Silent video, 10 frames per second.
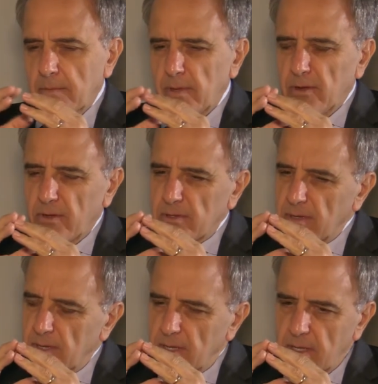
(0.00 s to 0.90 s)
Because
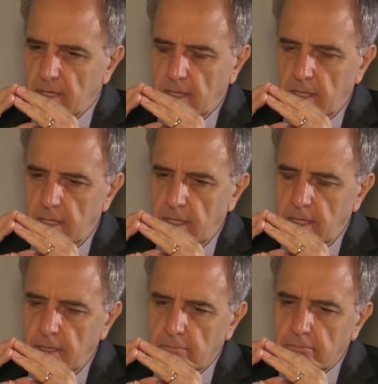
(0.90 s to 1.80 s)

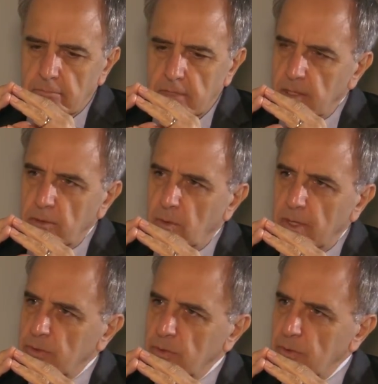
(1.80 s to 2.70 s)
he didn't
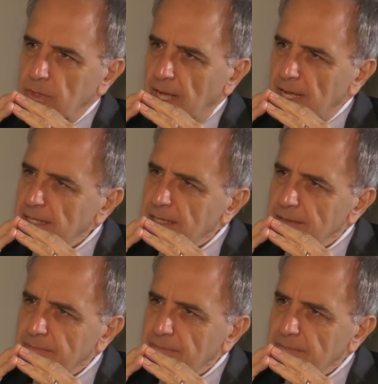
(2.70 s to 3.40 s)
want to do that.